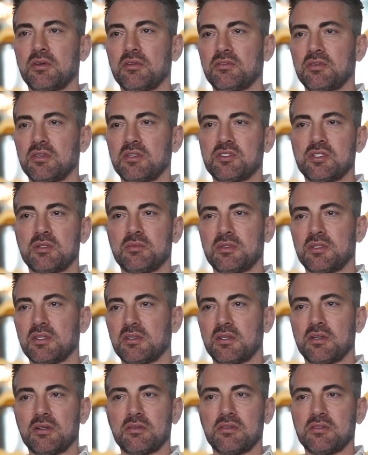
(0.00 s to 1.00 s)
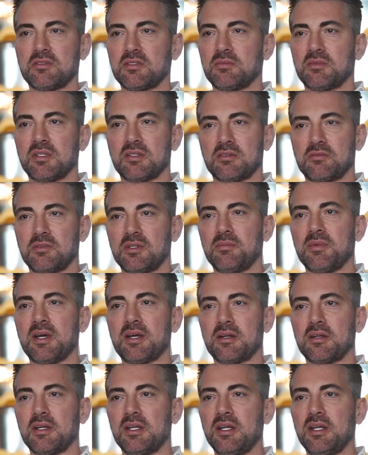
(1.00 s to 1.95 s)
goes to the gym or doesn't go to the gym, doesn't really matter.